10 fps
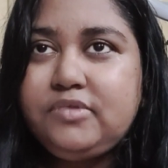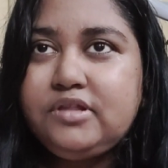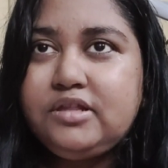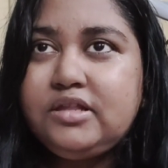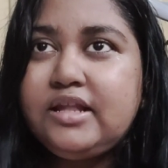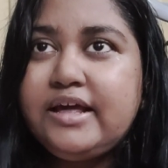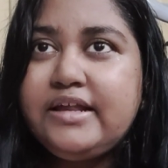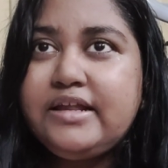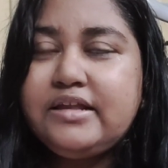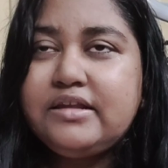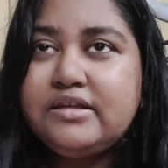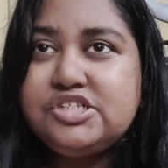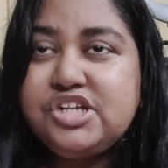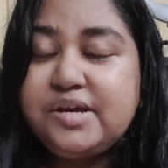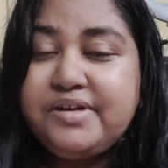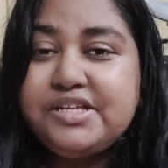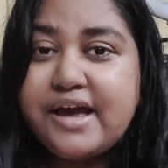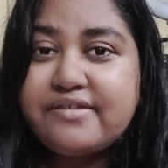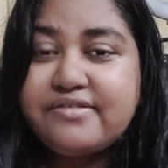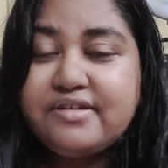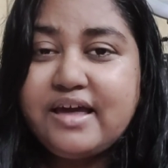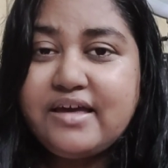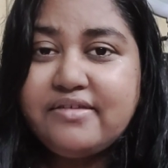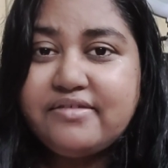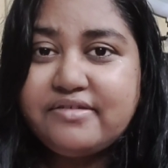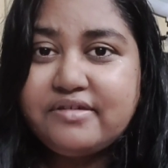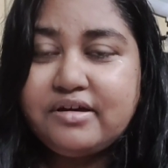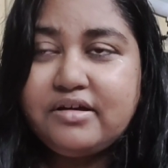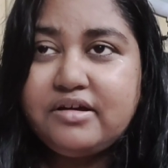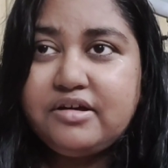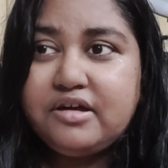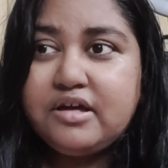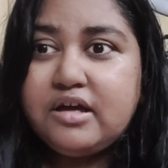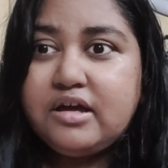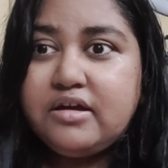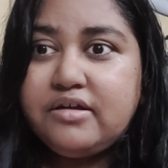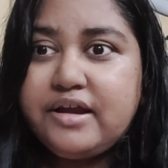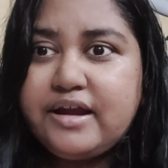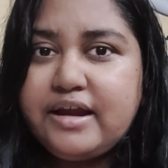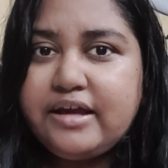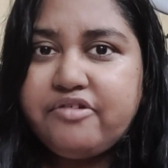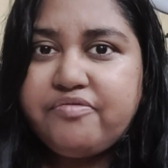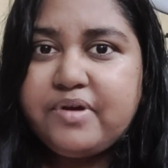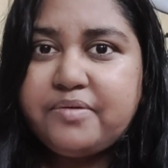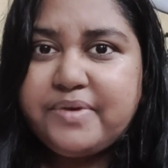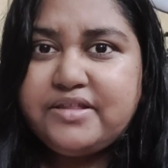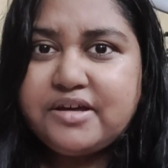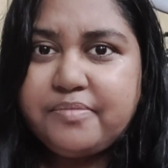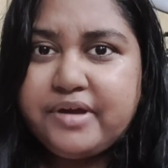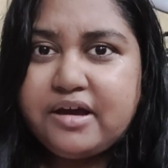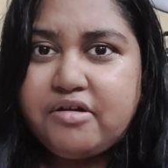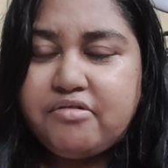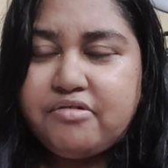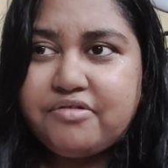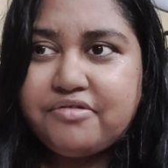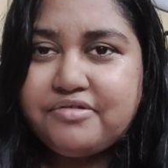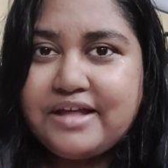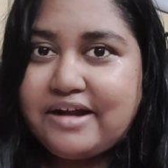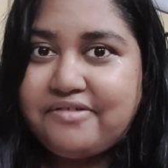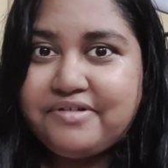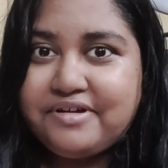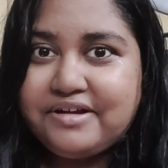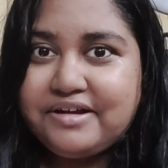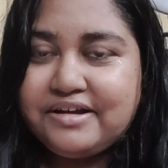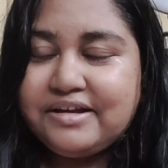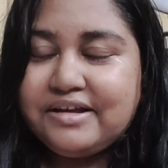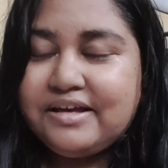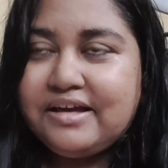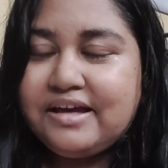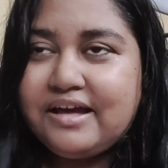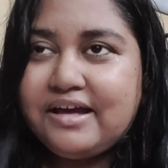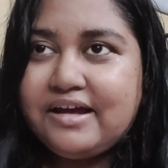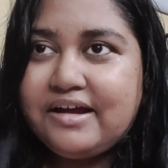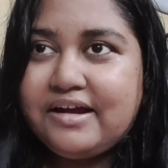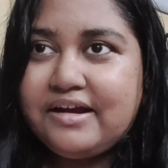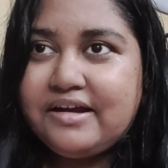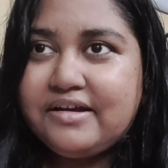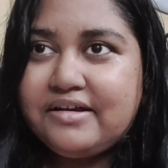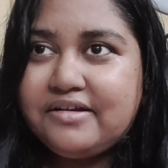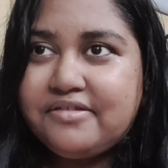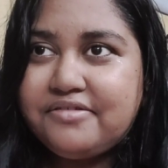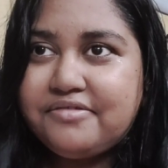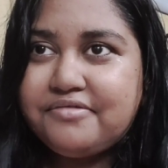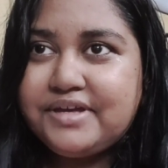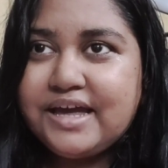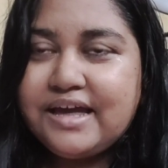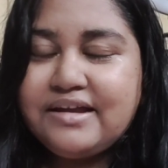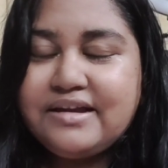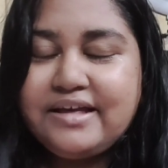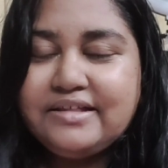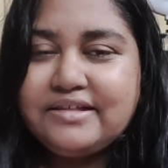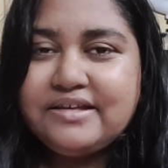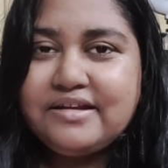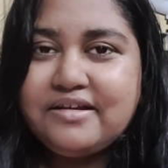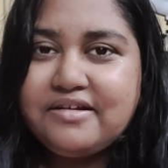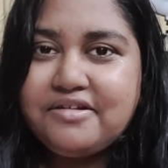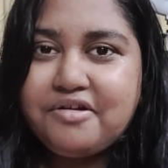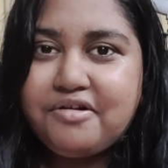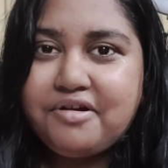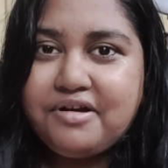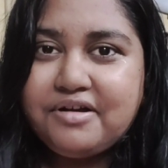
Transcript: Then Jamie Jackson has a retelling of Macbeth coming out, so that one. And so yeah, like there are a lot